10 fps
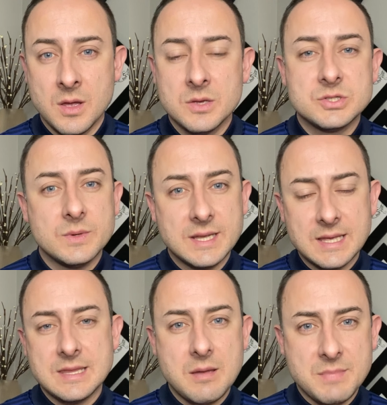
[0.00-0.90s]
So when you
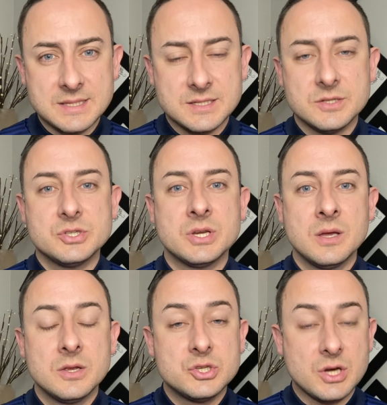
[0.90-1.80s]
get that message,
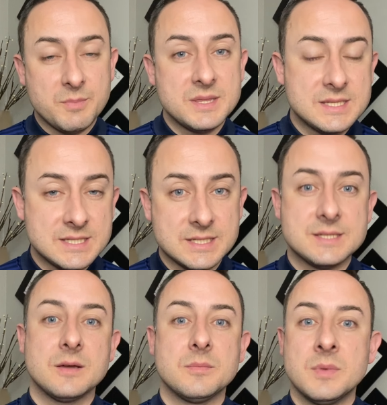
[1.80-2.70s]
jump in the
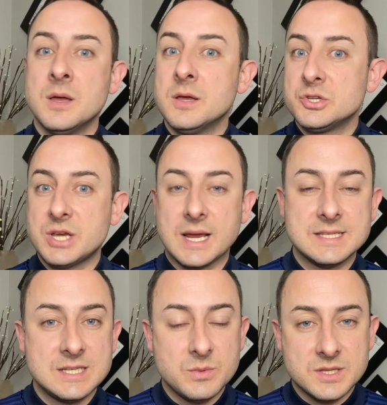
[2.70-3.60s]
system, check and
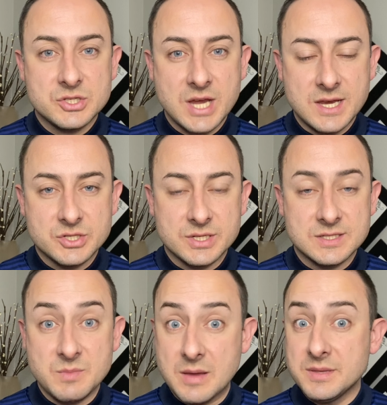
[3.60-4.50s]
see what the change
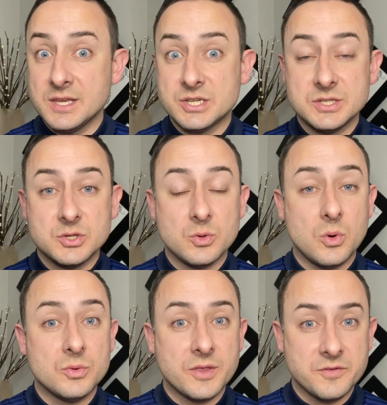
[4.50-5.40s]
is. Maybe they changed you to a
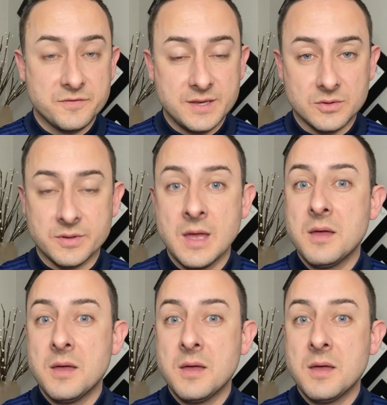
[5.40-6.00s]
whole nother field.